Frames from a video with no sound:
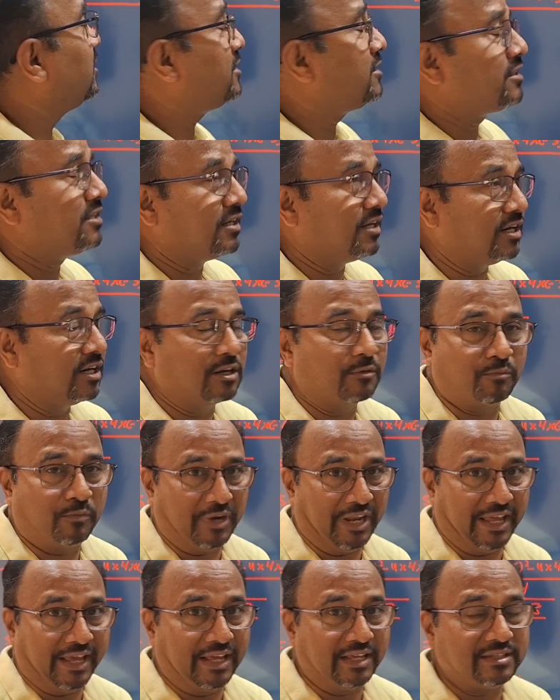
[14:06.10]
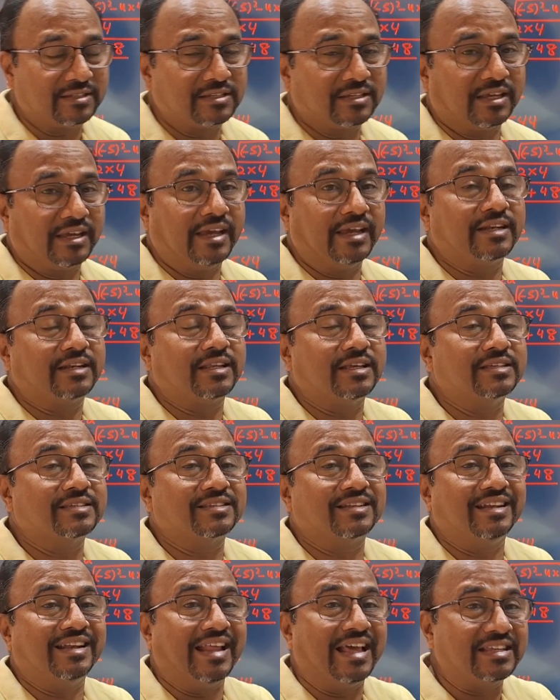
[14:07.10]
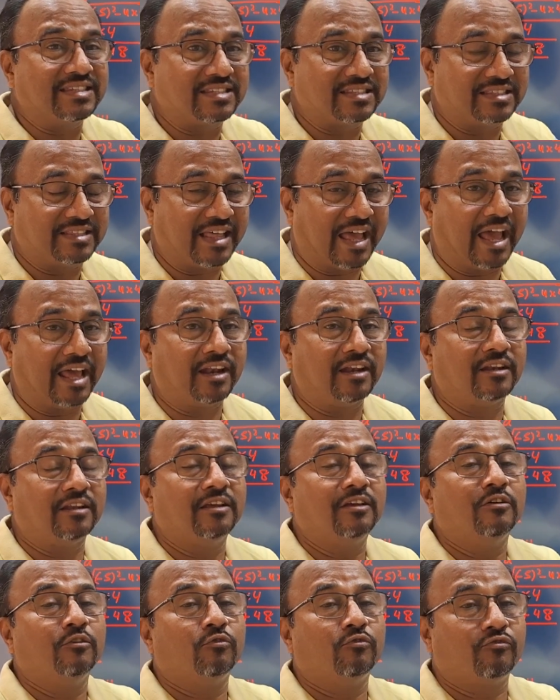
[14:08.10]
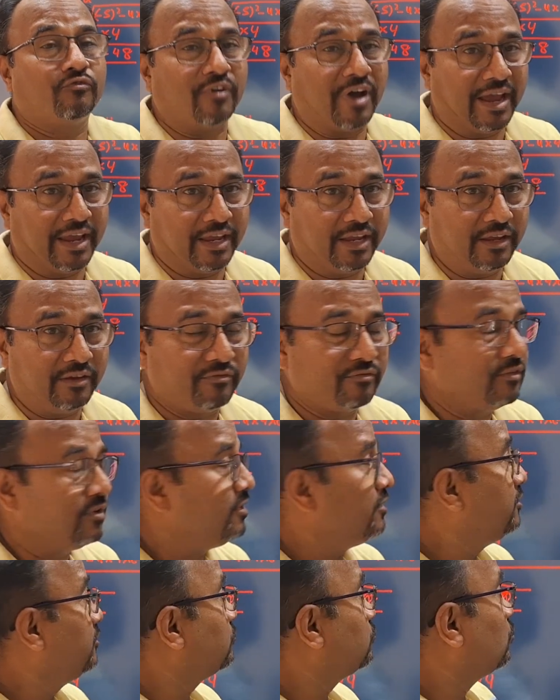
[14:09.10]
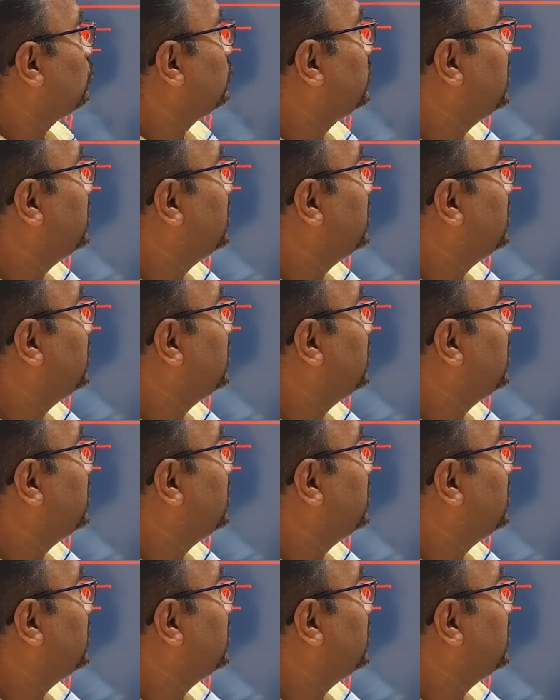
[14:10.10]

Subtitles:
the third place it is less than 5. So